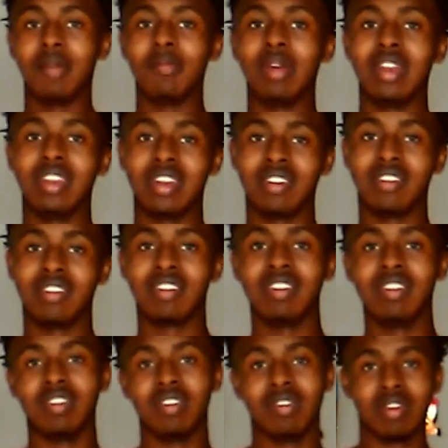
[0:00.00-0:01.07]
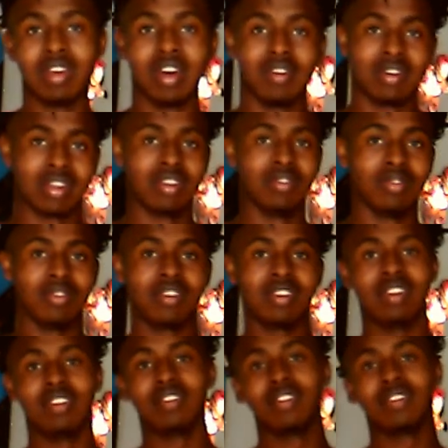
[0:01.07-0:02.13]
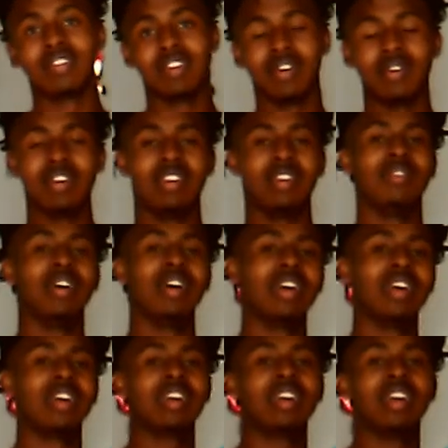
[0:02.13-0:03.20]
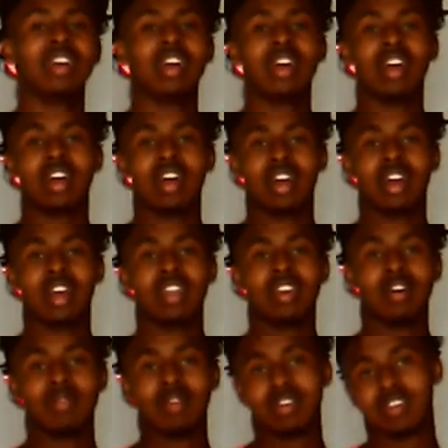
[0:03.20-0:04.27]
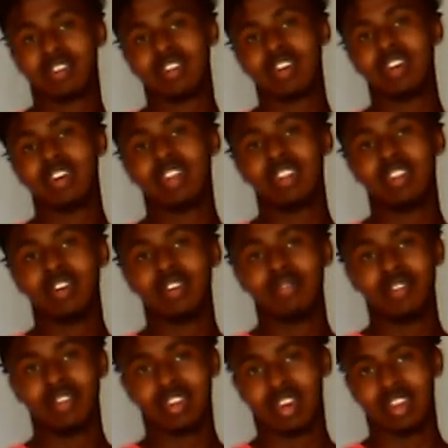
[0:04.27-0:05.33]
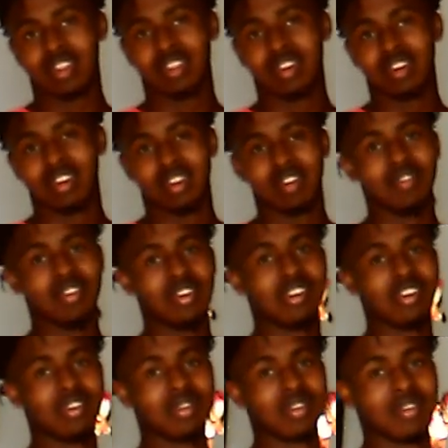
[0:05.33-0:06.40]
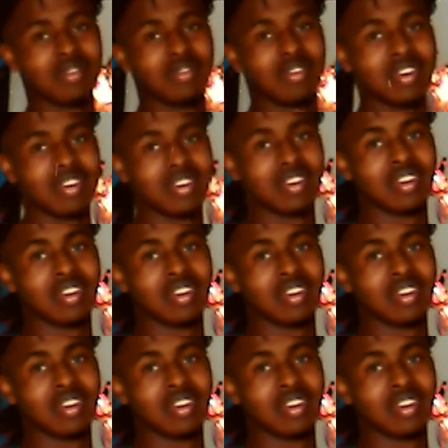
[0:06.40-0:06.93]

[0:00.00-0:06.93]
I made that just, you know, kind of like a little teaser. So anyway, and I want to say I love you, Kaitlyn. I miss you so much.